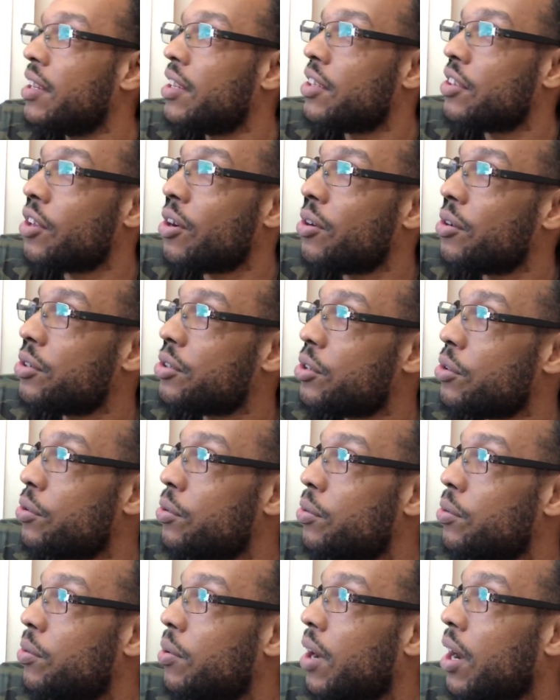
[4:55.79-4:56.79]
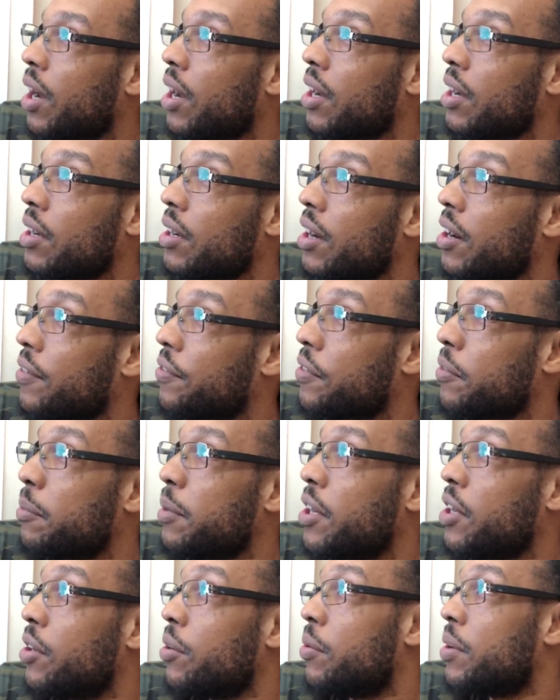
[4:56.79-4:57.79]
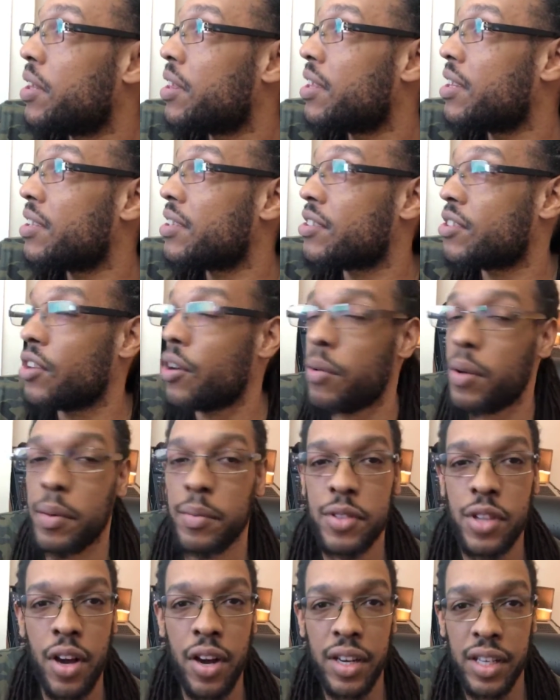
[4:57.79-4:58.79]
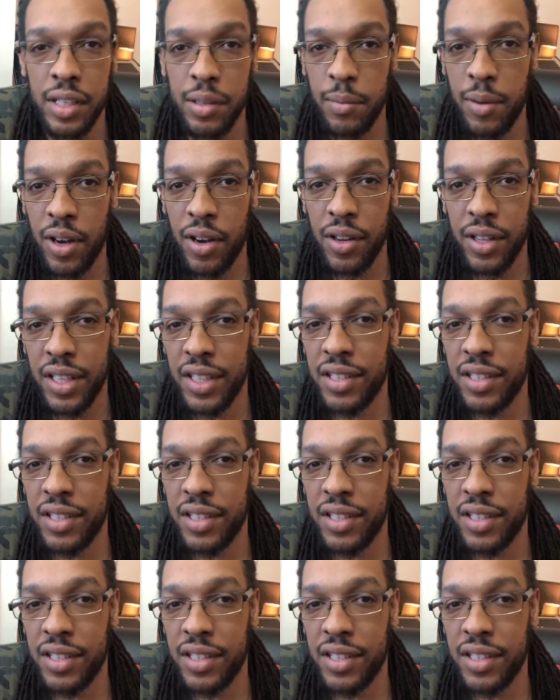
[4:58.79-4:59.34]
Those who are familiar with this know what I'm talking about.